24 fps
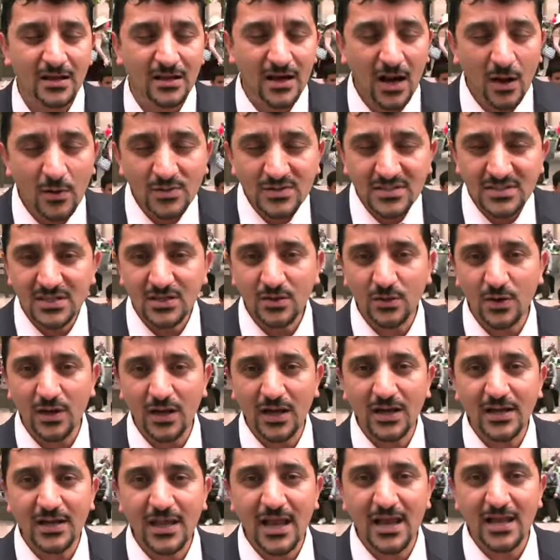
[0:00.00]
Ground Zero
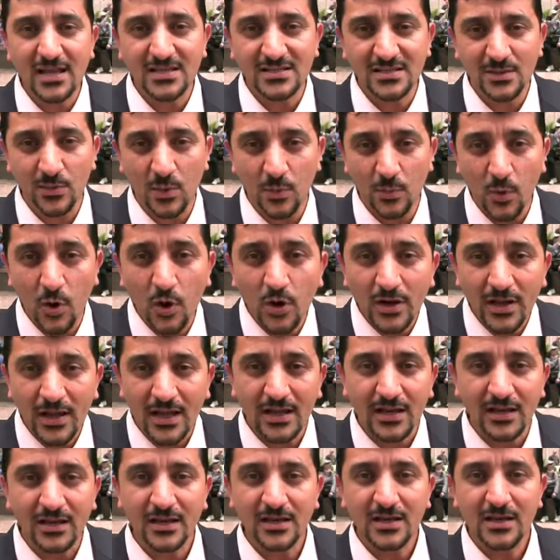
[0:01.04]
area is a
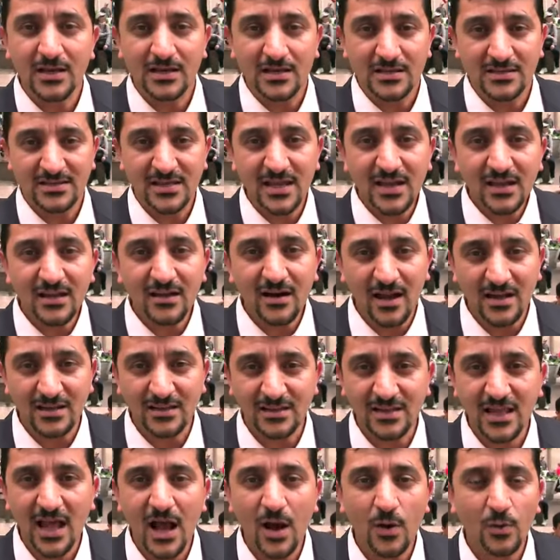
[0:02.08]
memorial thing right
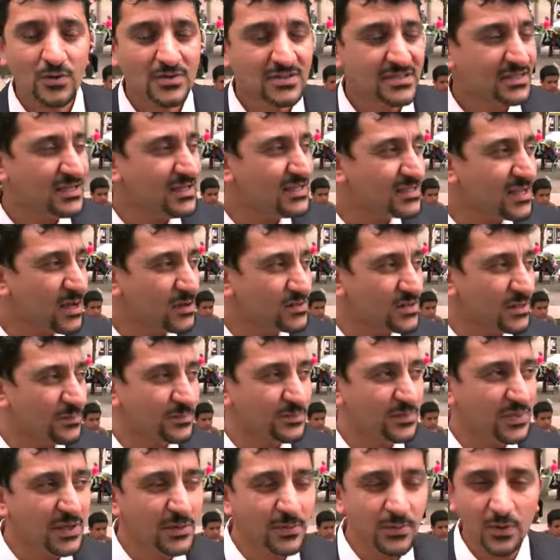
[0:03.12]
now. 3,000
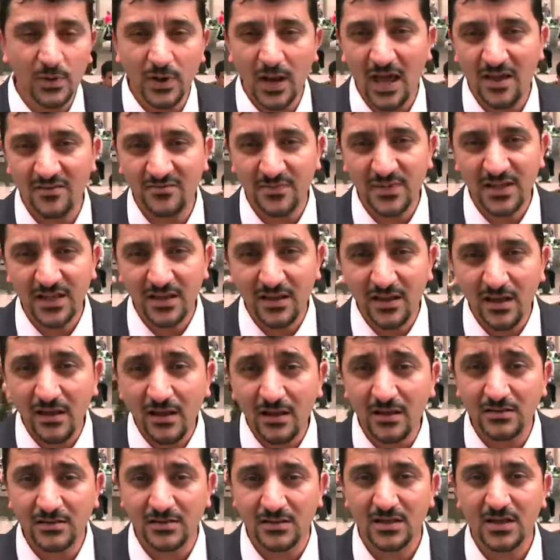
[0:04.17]
people have been
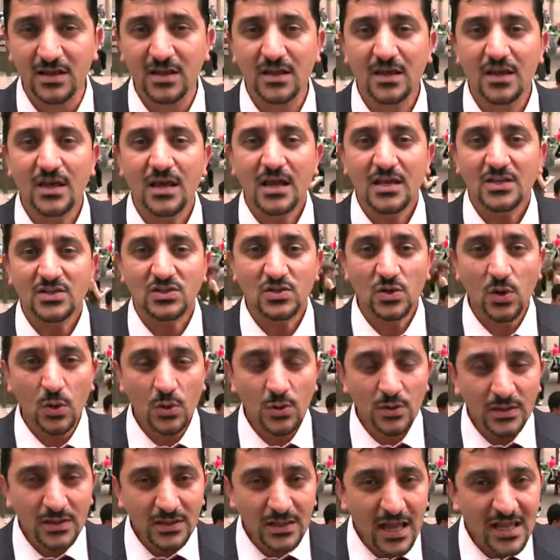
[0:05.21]
killed so
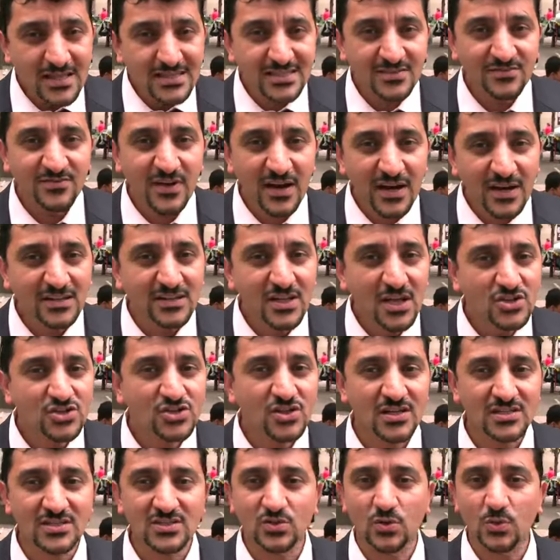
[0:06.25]
that's very
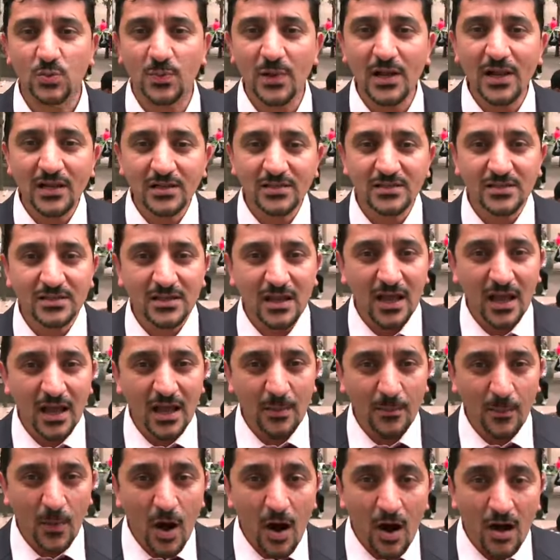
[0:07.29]
dangerous to build
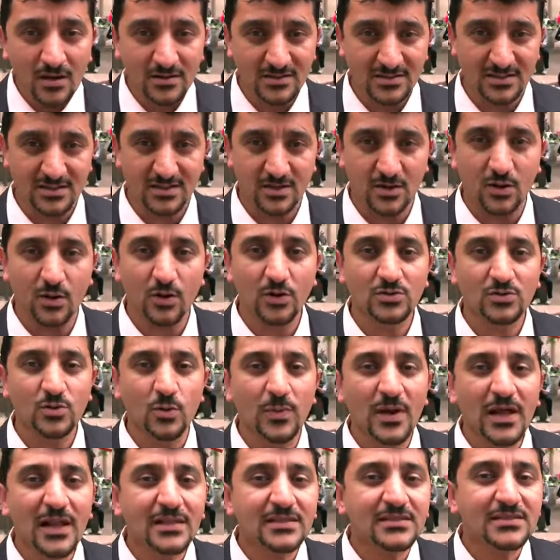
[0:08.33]
a mosque or to
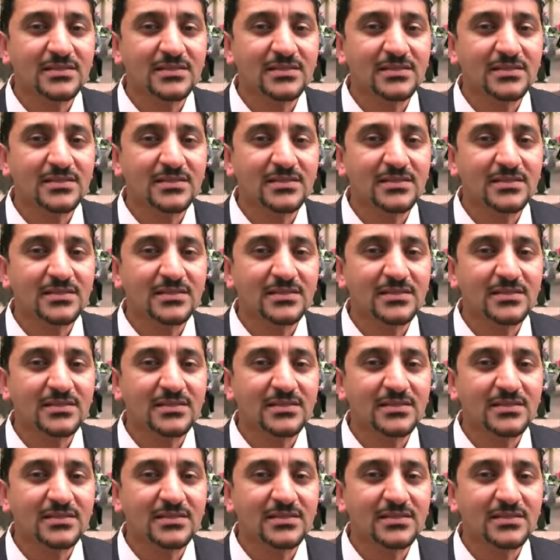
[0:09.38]
build